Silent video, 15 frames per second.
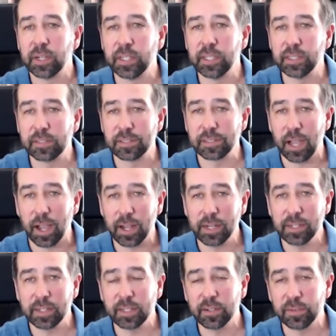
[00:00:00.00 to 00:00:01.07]

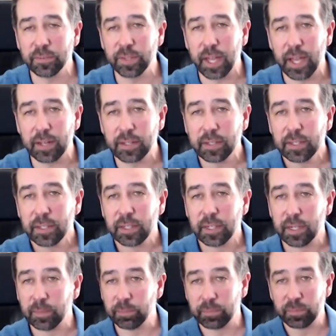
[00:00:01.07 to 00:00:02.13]
inside of that,
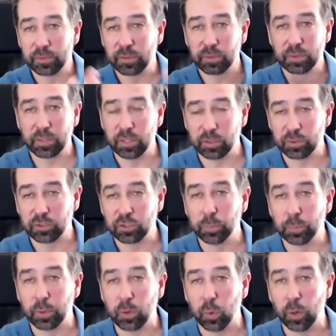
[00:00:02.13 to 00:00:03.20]

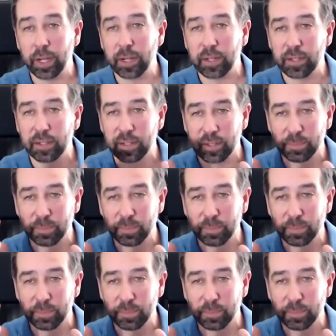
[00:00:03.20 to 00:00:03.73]
super quick,